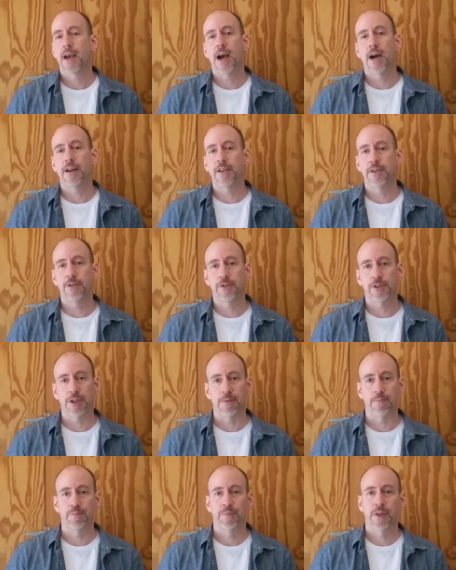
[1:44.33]
how to use
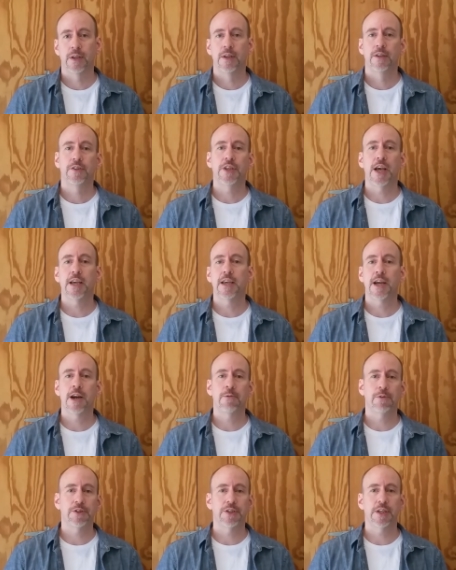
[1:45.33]
them. Take
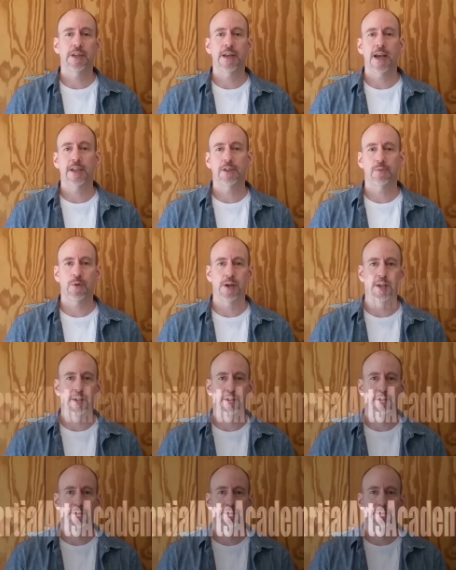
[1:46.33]
care and we'll see you next week.